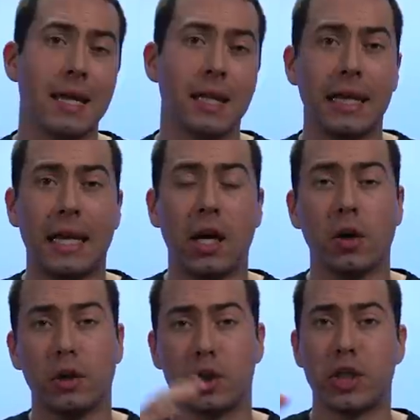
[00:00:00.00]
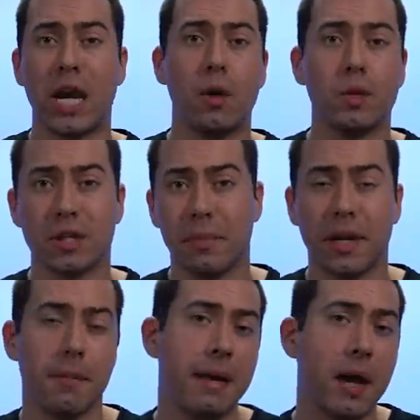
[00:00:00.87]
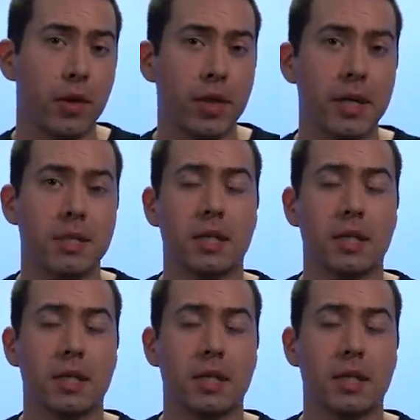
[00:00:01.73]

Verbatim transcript: click here to chat with somebody about this,